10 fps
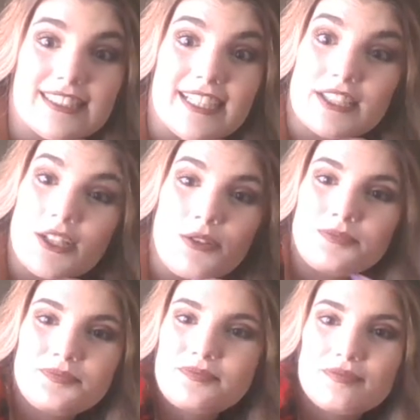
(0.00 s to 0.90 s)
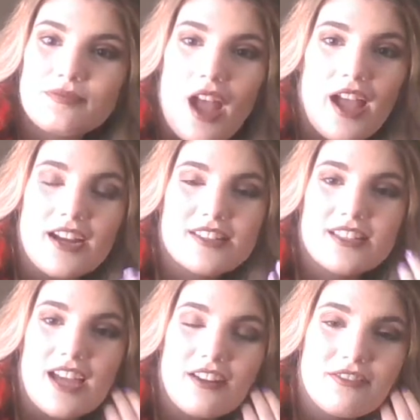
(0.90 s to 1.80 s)
I don't know. I
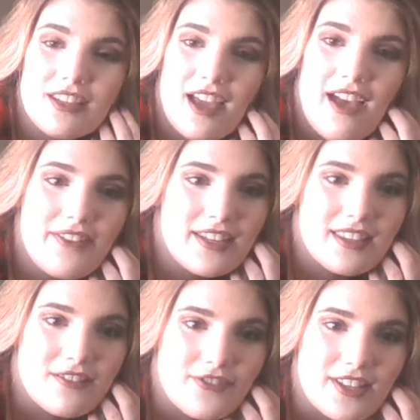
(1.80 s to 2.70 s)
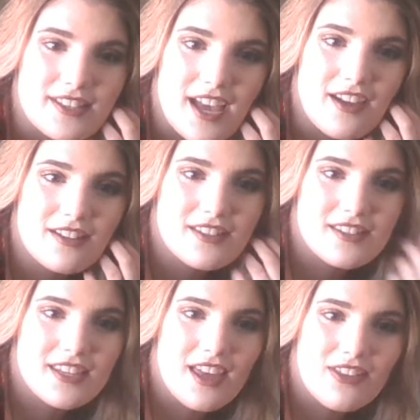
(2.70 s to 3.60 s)
honestly, I don't think I have anything for this. I
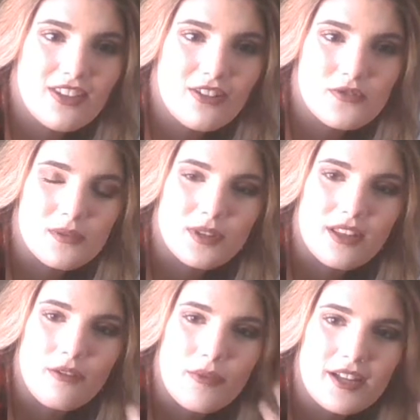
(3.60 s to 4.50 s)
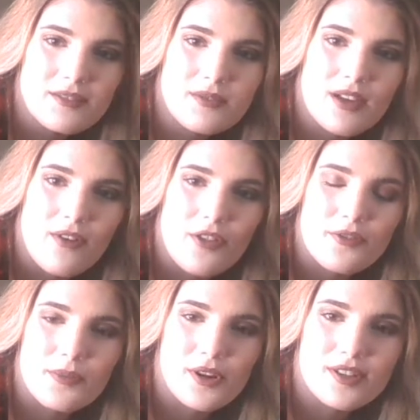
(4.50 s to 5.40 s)
honestly can't think of something that reminds me of
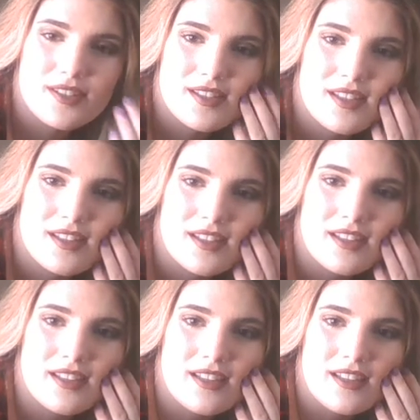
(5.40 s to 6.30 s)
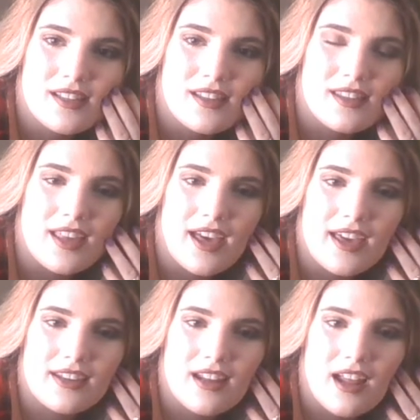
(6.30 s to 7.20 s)
other books
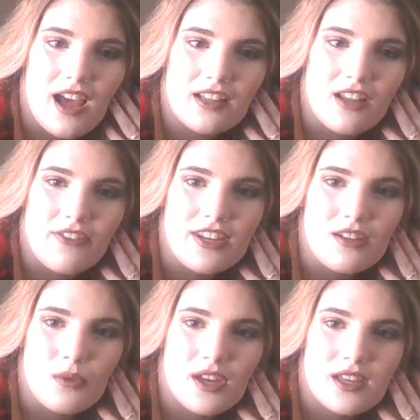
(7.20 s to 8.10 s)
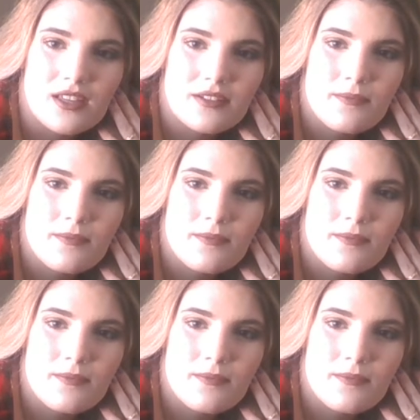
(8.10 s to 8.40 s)
that I love anyway.